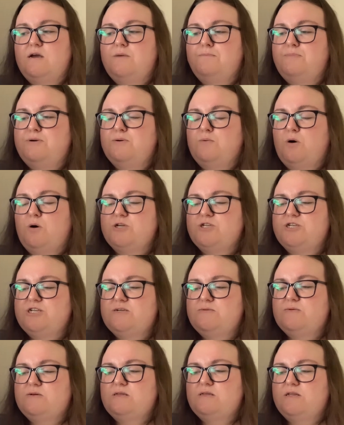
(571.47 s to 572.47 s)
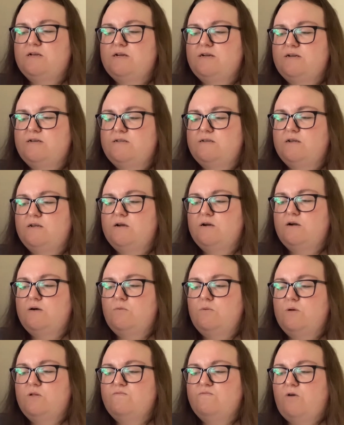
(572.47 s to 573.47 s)
but what she will learn
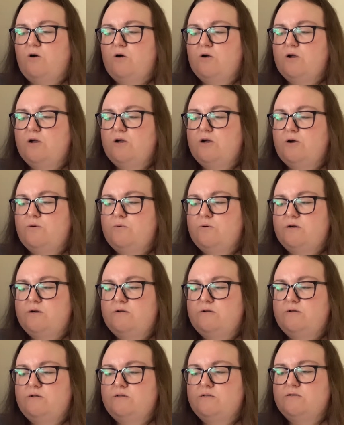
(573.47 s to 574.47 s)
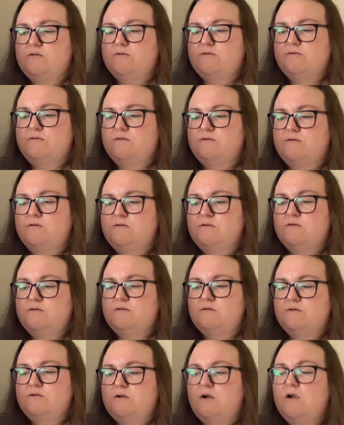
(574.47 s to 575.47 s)
will rock her world.
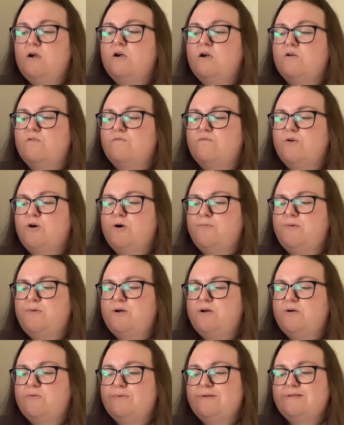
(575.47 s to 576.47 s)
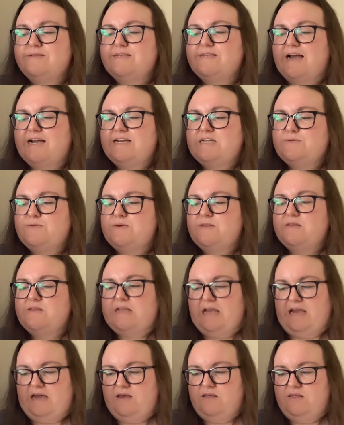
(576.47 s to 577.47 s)
Roper will dice with
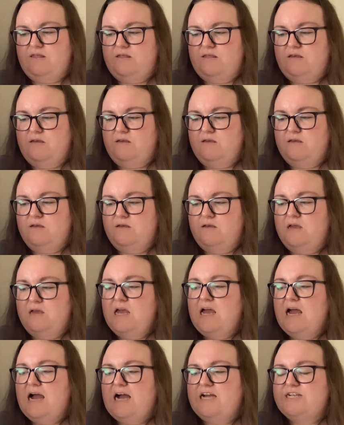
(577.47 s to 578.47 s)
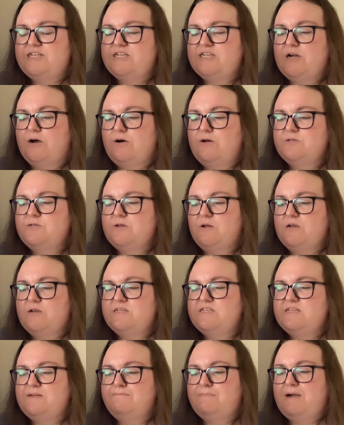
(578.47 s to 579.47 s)
death as she calls on
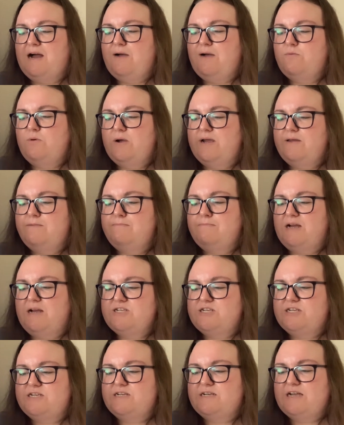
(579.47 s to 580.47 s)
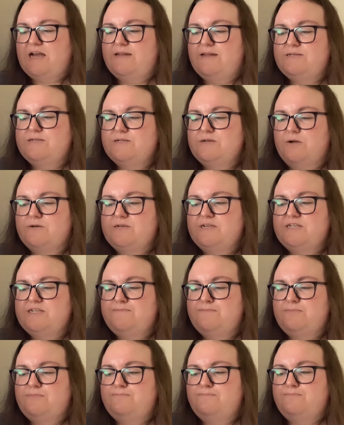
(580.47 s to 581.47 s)
Zimbabwean magic and Scottish
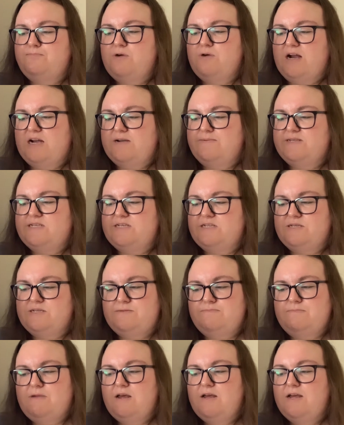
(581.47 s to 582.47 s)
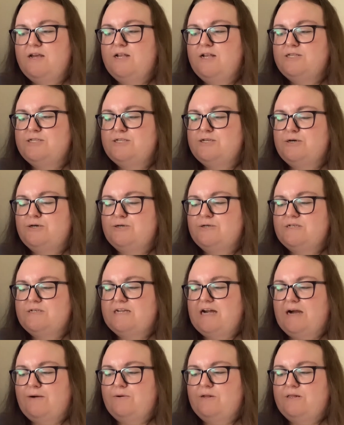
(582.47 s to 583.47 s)
pragmatism to hunt
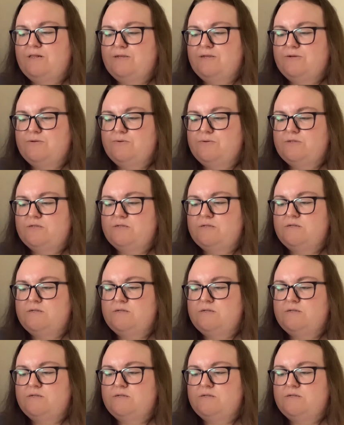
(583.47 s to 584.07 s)
down clues.